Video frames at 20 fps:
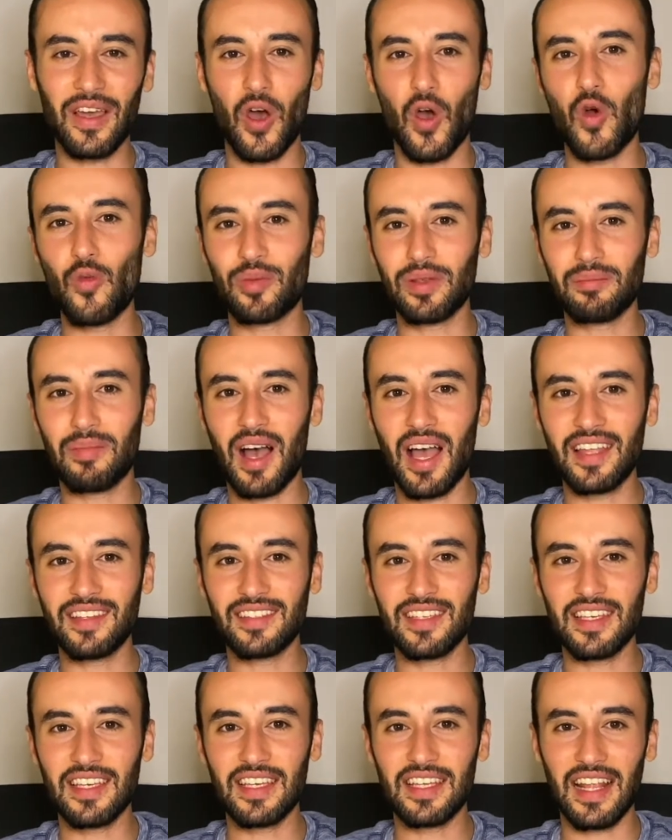
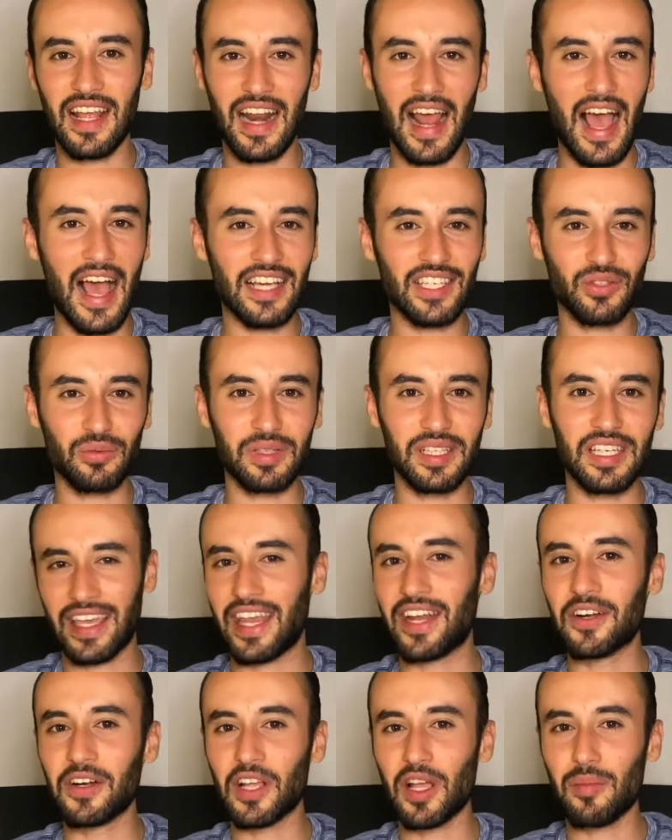open-minded and actually
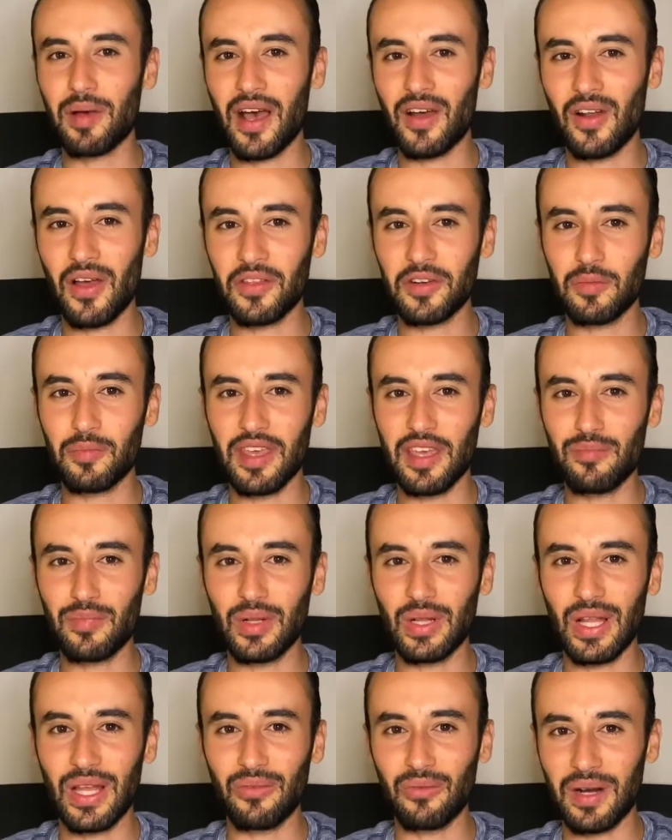caring about other
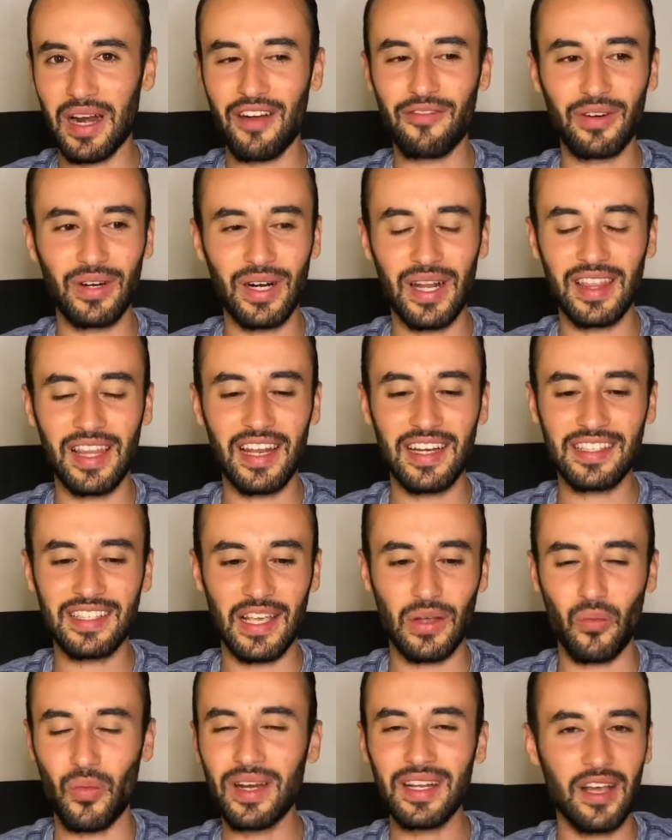people and whatever, and then it's
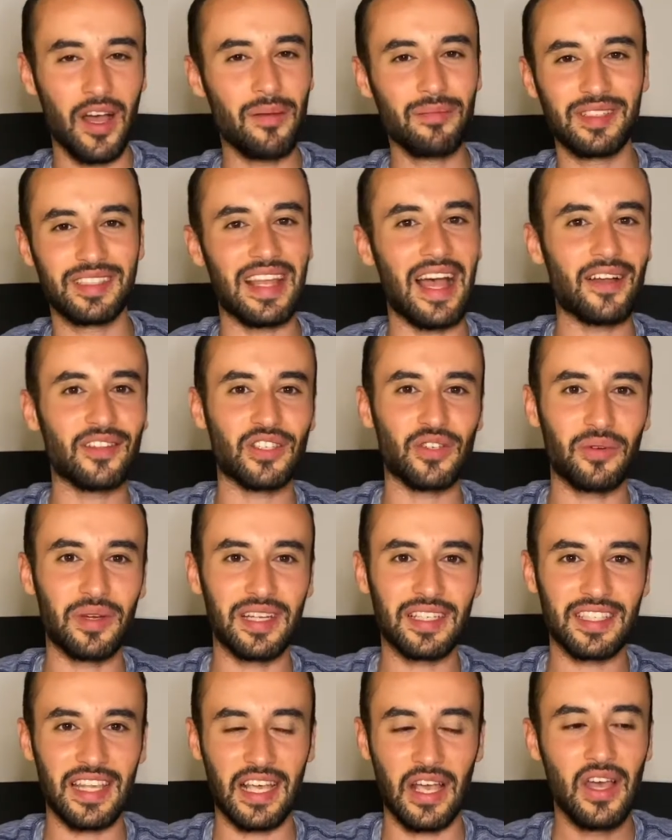like when it comes down to it,
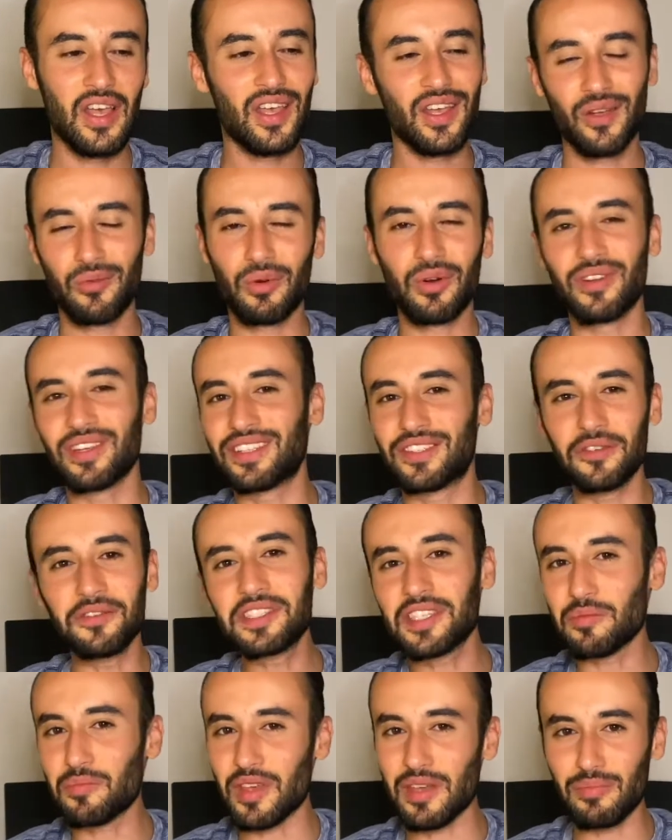it's like we're
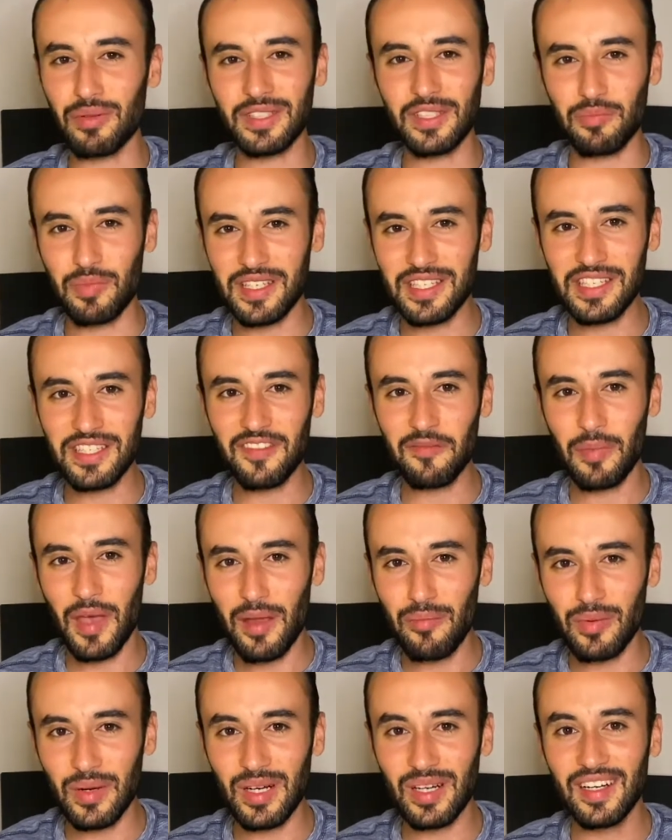reducing people to pieces of
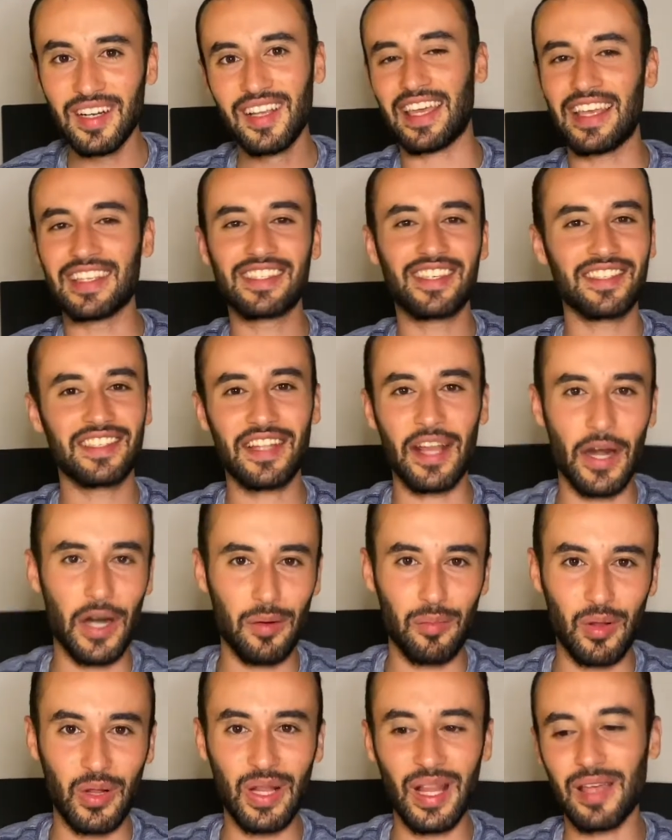paper. It's just
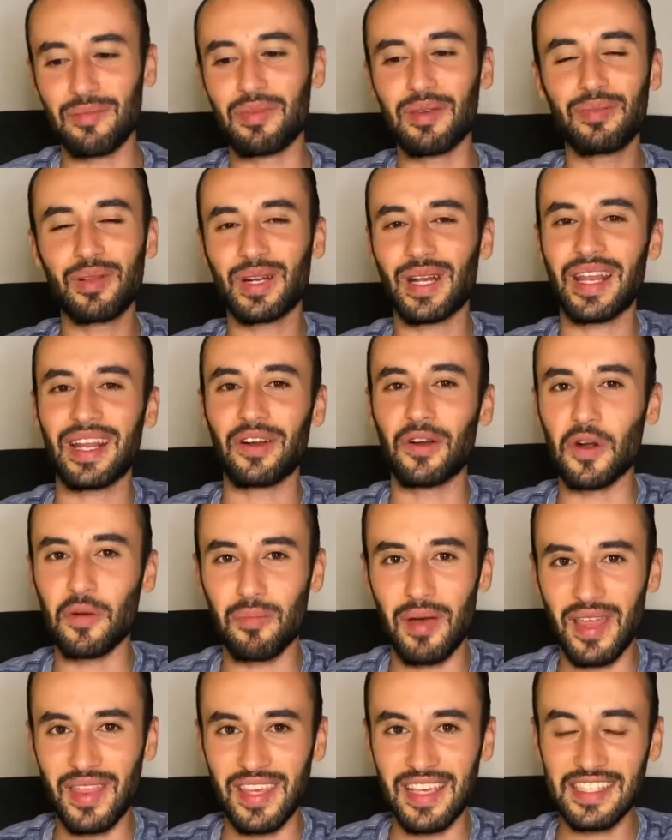terrible, and people are getting hurt
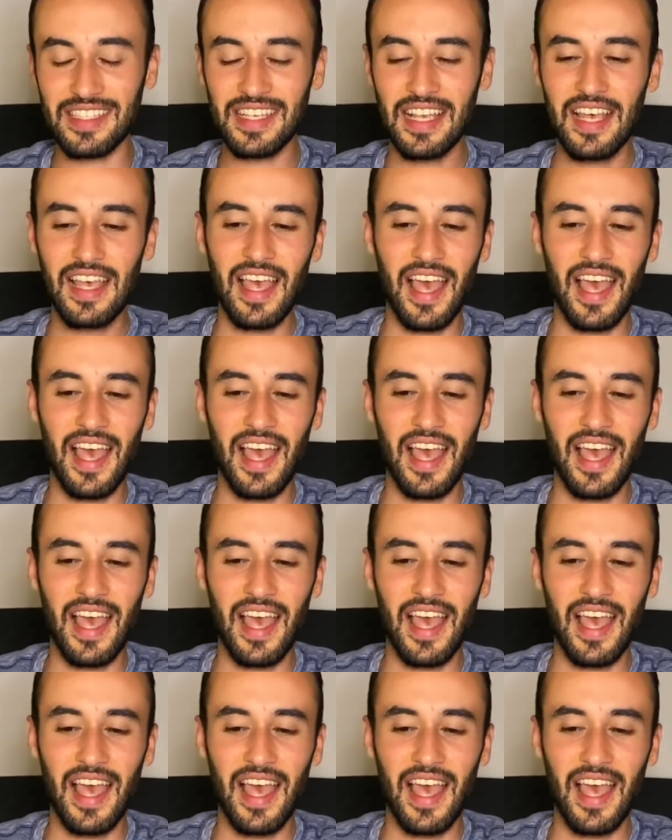by this.